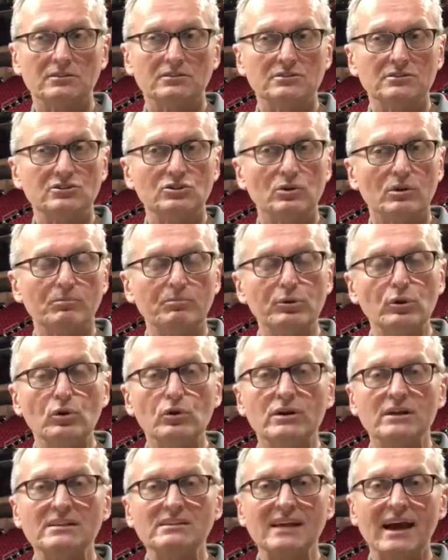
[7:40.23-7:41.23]
Do
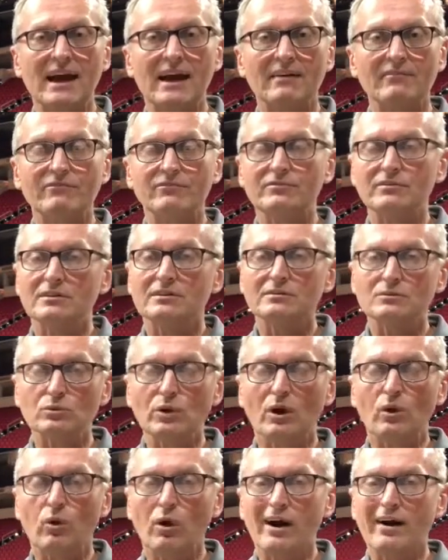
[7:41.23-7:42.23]
employees
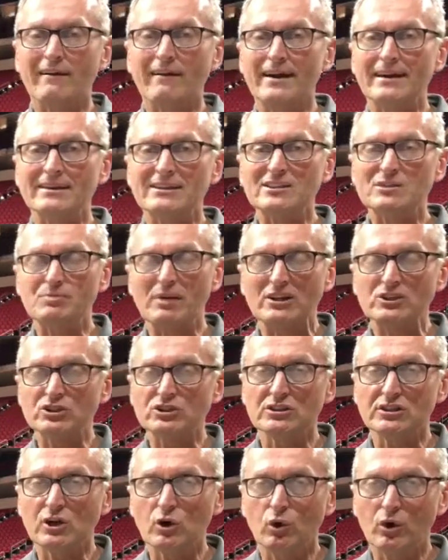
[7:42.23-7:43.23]
require any
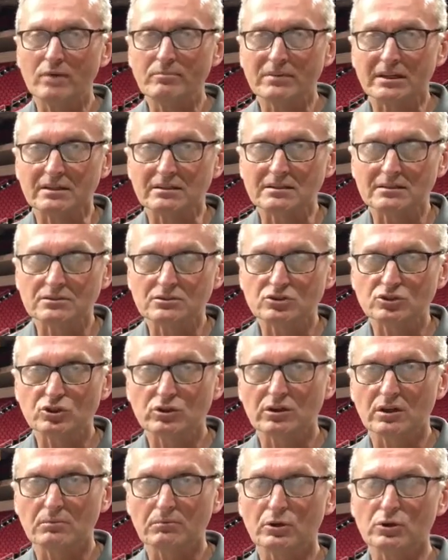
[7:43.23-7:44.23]
special equipment
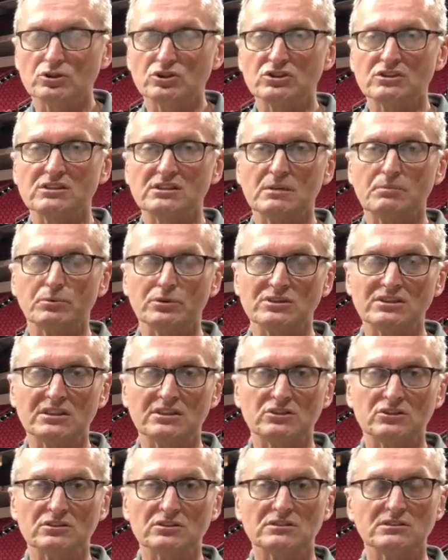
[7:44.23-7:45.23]
during emergency
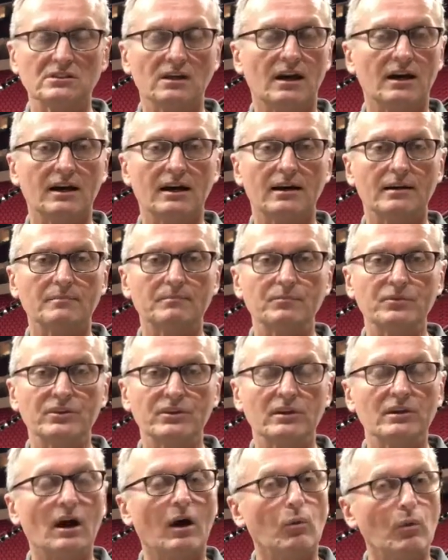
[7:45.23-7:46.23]
procedures?
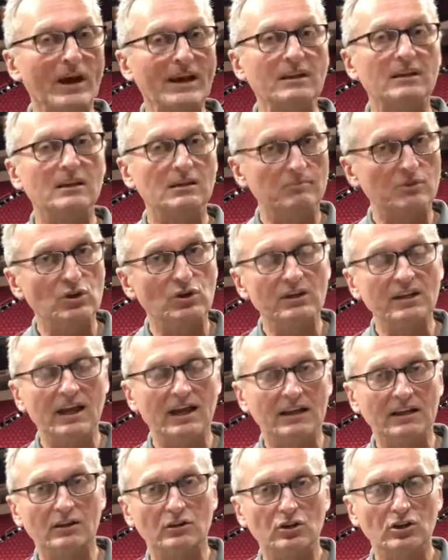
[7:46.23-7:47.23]
A way to
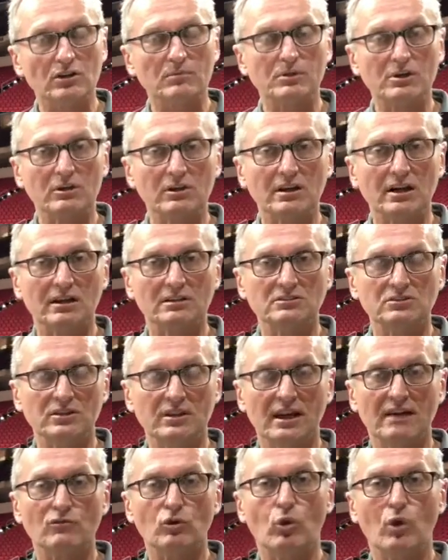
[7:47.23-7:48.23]
communicate, intercommunicate? Do
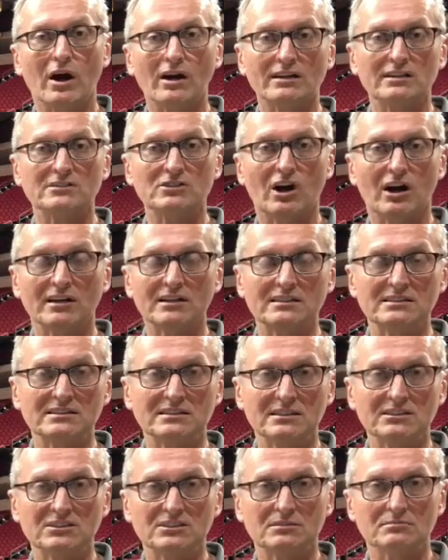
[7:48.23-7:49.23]
they have a walkie-talkie
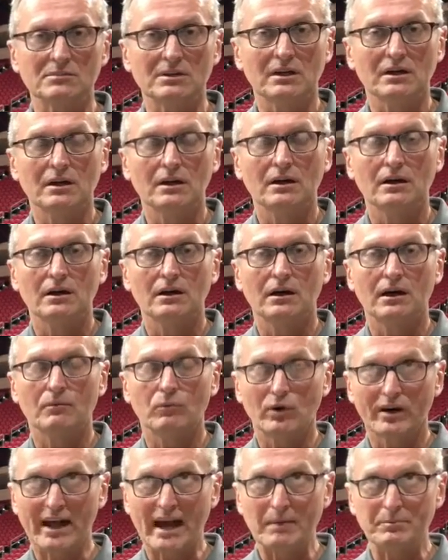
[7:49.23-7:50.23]
system?
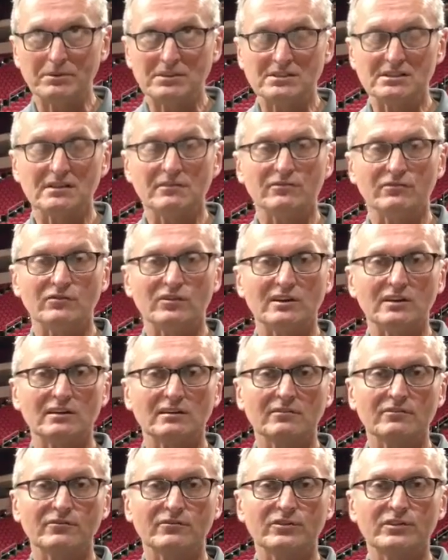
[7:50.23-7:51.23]
What happens if
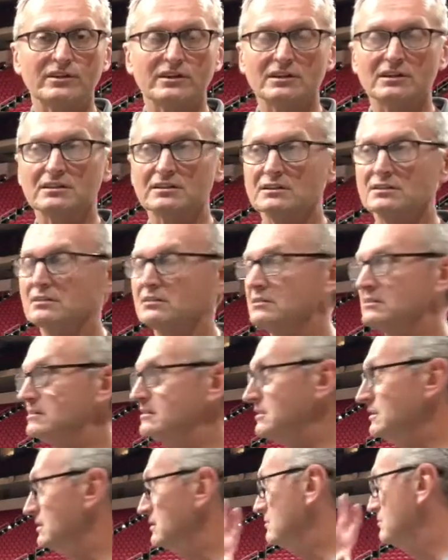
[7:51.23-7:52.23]

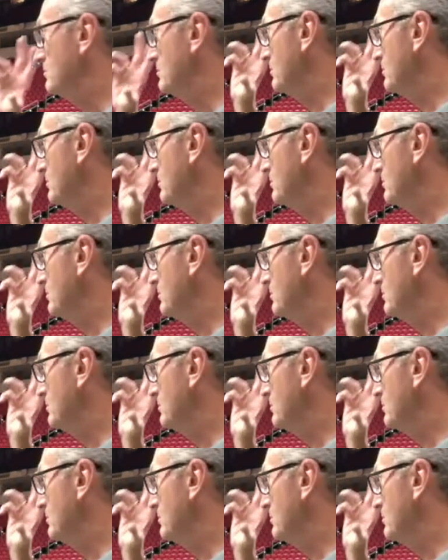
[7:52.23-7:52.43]
the